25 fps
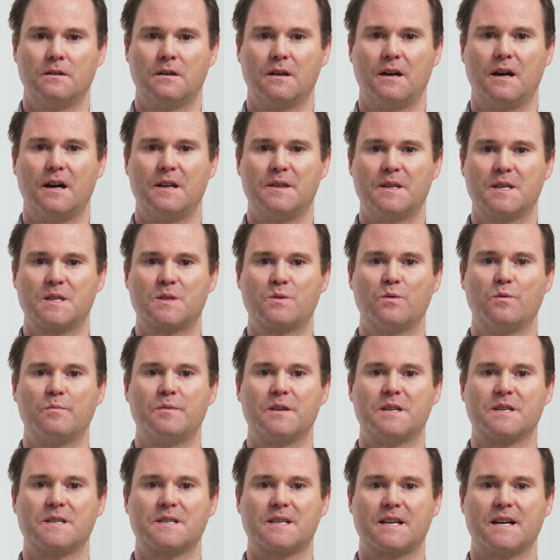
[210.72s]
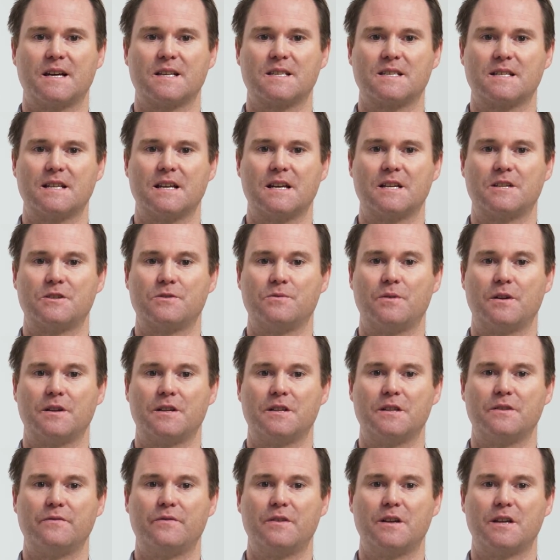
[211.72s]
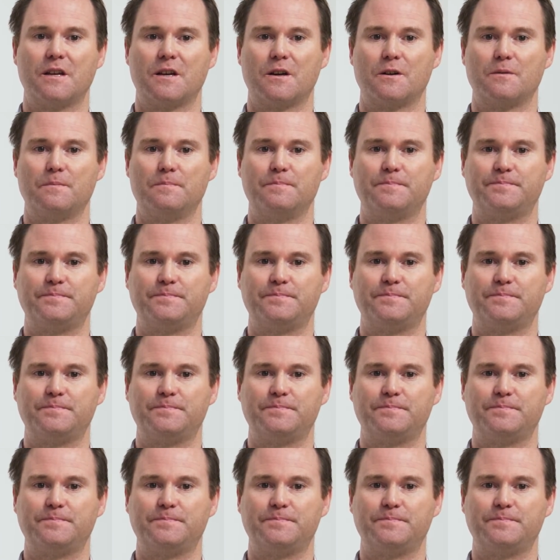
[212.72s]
and this will be discussed later on in the video.